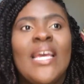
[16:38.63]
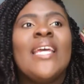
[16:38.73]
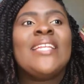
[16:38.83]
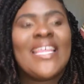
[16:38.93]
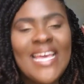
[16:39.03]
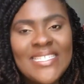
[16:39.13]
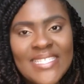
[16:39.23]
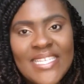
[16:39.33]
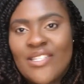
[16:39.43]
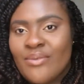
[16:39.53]
now that's
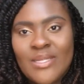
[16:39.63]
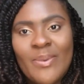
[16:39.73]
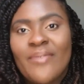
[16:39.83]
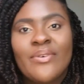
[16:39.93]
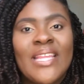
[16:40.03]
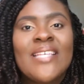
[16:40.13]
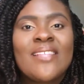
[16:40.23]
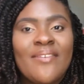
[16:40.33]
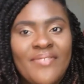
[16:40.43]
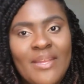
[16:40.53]
disrespectful. That's
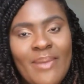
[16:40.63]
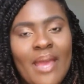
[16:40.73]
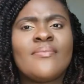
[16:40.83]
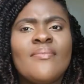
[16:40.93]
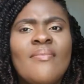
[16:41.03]
not feedback.